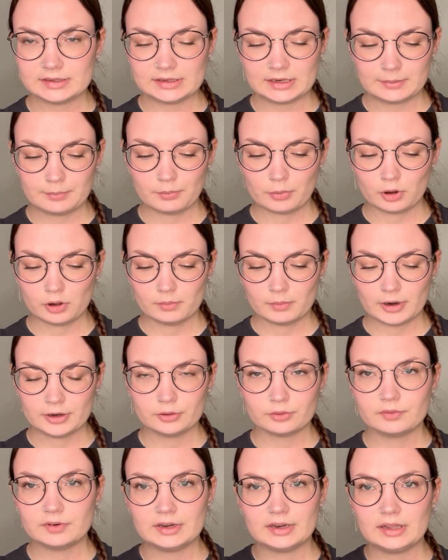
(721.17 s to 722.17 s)
lip balm. I
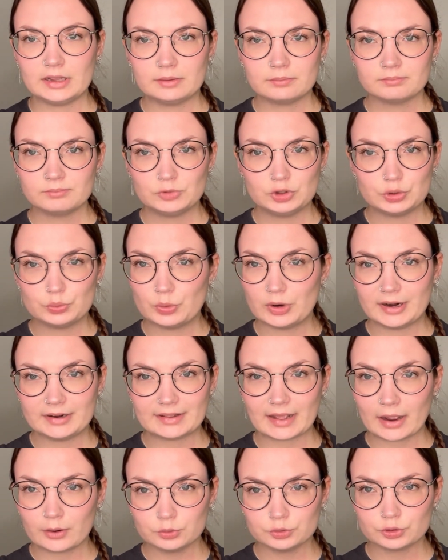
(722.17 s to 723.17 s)
don't really wear it
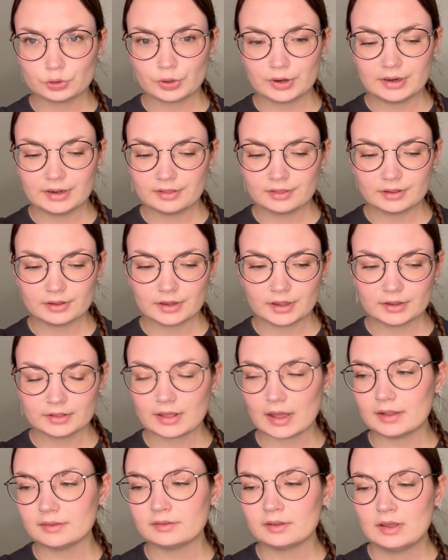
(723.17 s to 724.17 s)
out or anything like
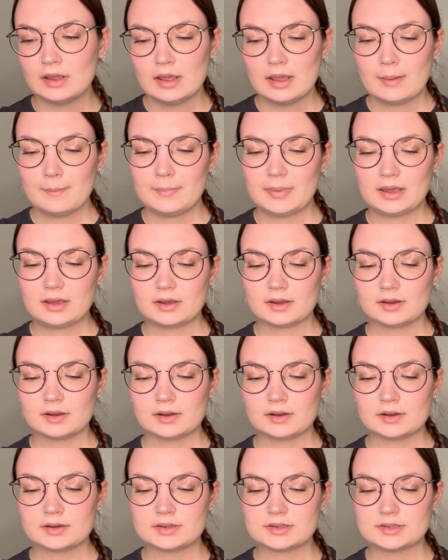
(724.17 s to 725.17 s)
that,
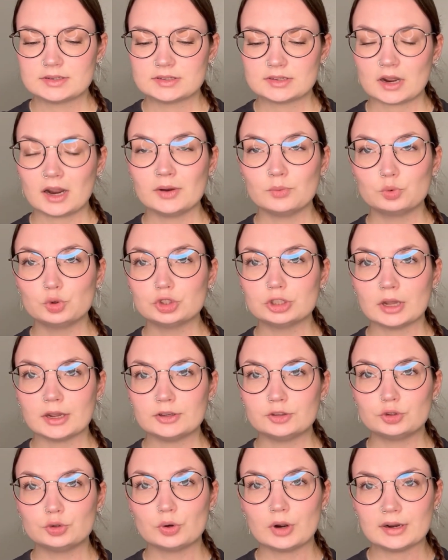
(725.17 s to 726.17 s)
because I would
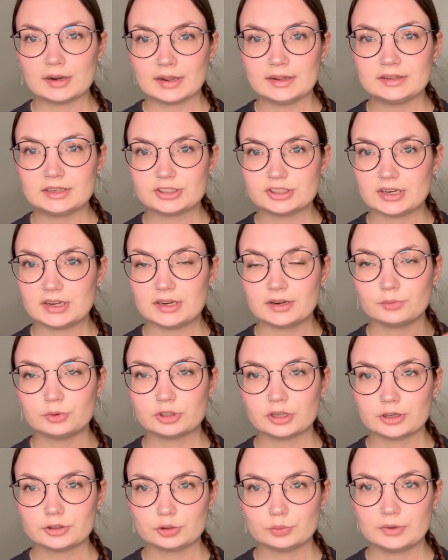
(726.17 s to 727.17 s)
like to. I like the shade, I would
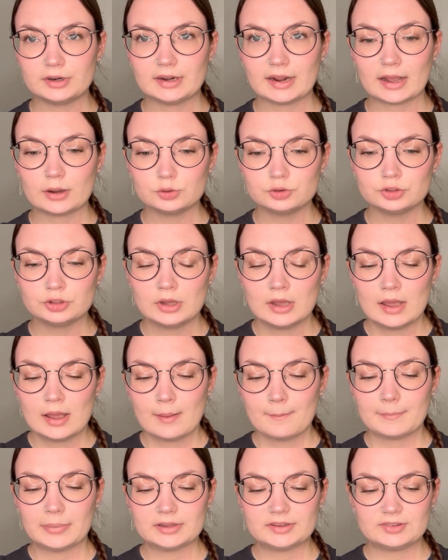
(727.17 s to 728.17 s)
like to wear it out,
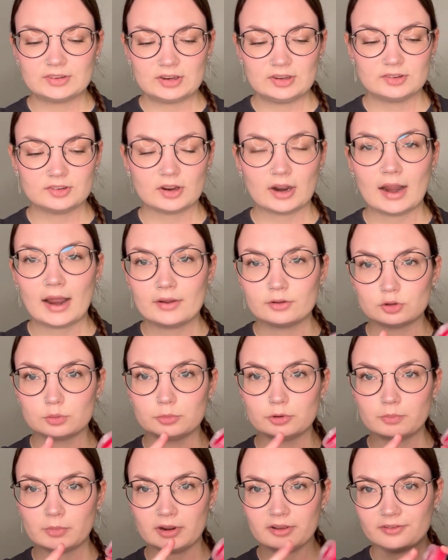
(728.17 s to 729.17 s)
but since I have to
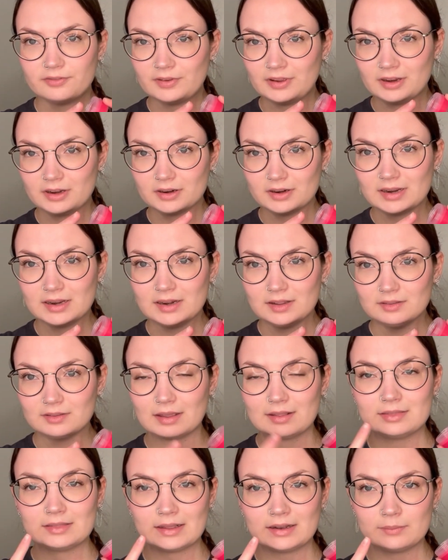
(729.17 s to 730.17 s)
put my finger in it
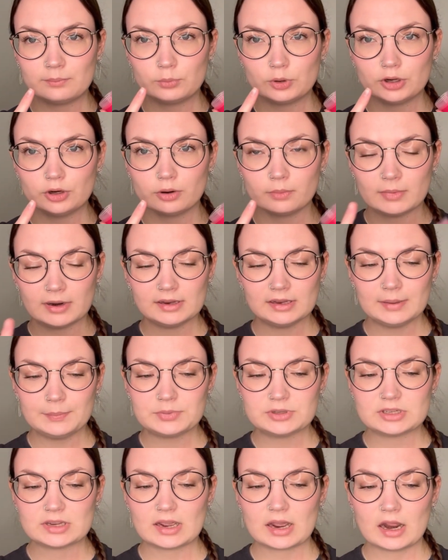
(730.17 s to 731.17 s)
and then put it on my
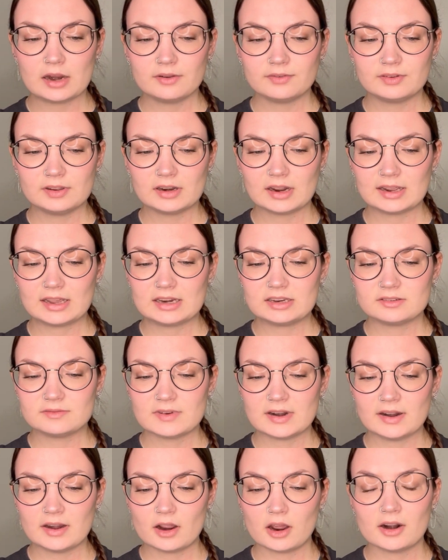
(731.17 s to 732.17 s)
lips, I feel like it is
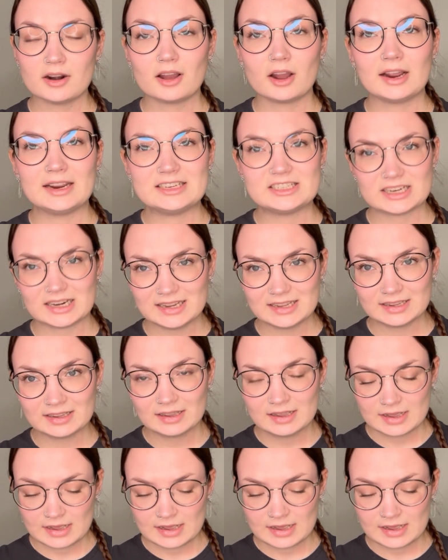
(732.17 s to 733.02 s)
very unhygienic